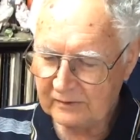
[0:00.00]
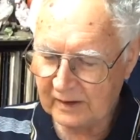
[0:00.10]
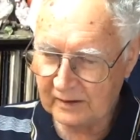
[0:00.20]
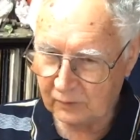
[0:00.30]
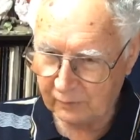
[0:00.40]

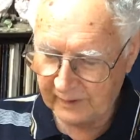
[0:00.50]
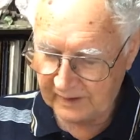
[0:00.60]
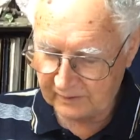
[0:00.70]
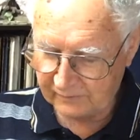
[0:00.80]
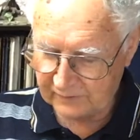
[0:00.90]
That little
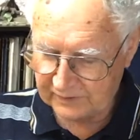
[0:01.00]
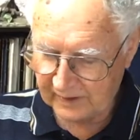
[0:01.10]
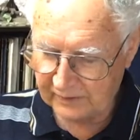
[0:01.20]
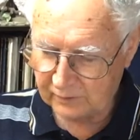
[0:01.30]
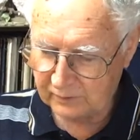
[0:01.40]
part of this
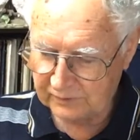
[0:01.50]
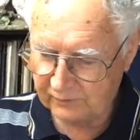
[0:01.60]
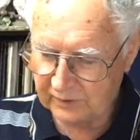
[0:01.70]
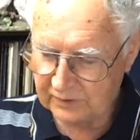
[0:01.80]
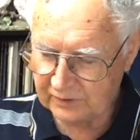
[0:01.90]
article
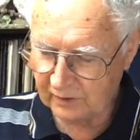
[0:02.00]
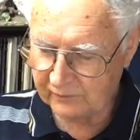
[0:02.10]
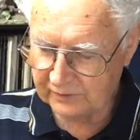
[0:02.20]
finishes off.